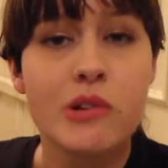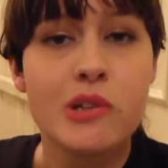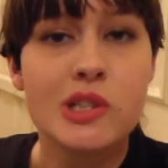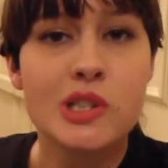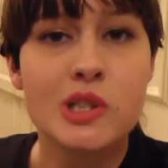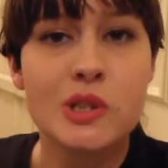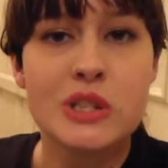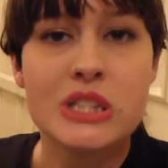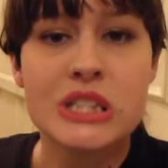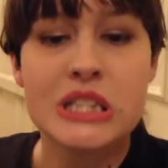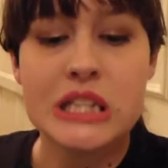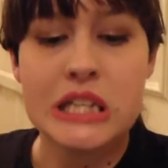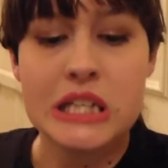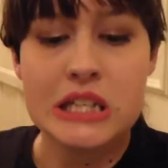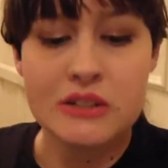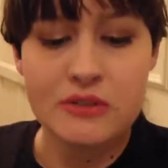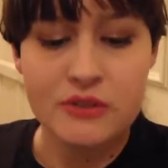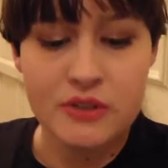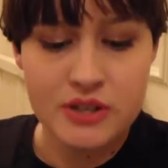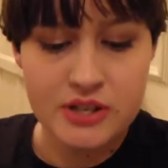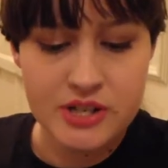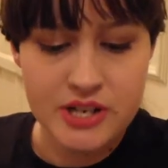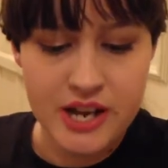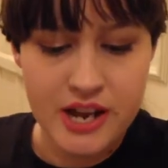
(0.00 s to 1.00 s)
So it's the end
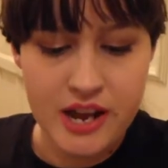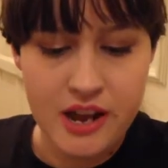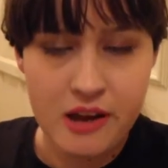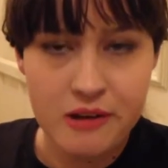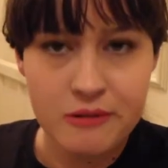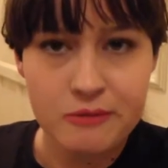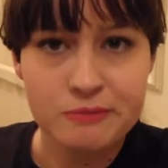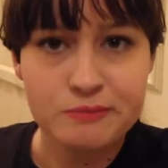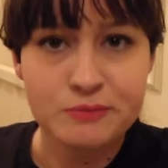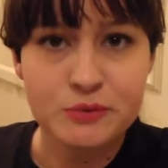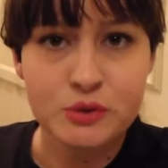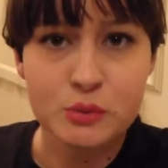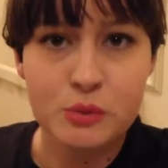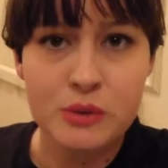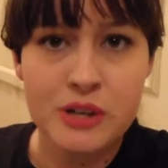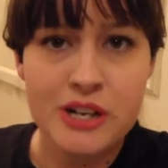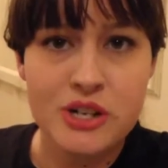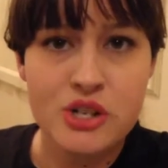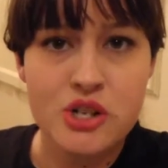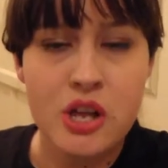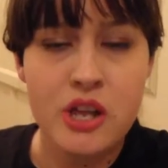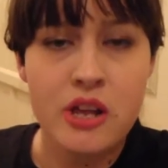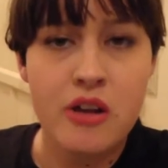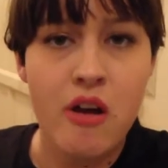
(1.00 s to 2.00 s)
of our day. We're
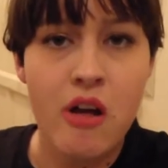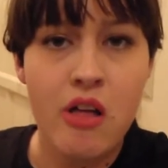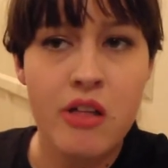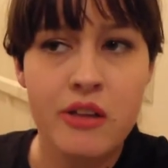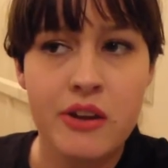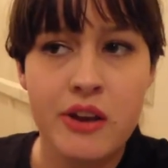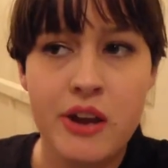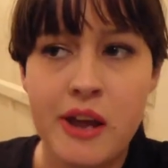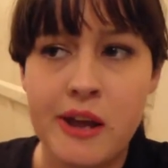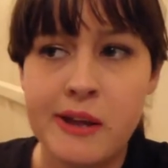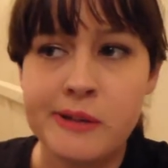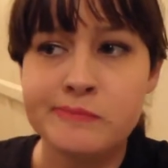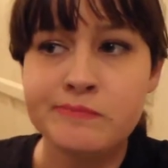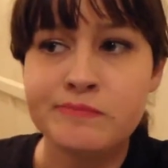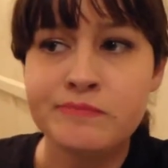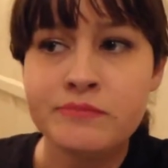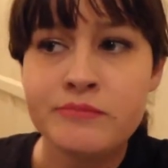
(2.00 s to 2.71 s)
at Jolly Holiday.